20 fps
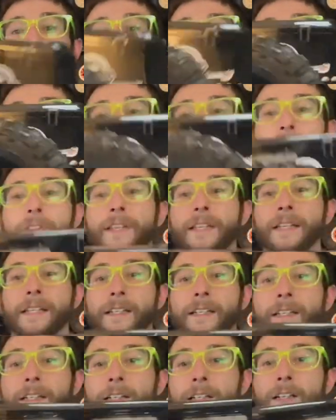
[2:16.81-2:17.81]

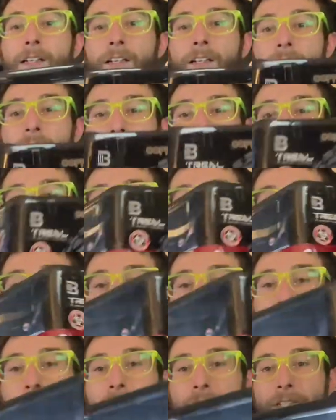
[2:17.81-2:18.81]
Everything just looks
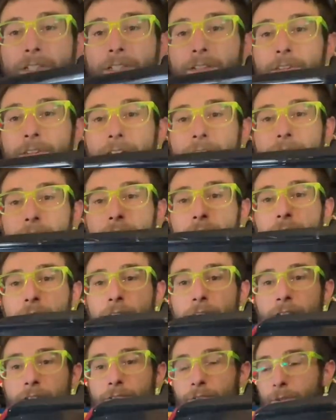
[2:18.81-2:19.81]
pretty good there.
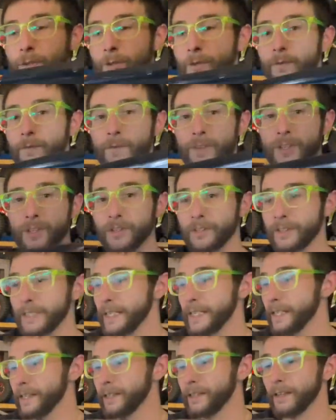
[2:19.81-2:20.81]
So
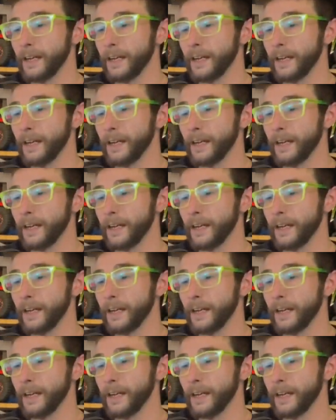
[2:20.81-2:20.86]
visually,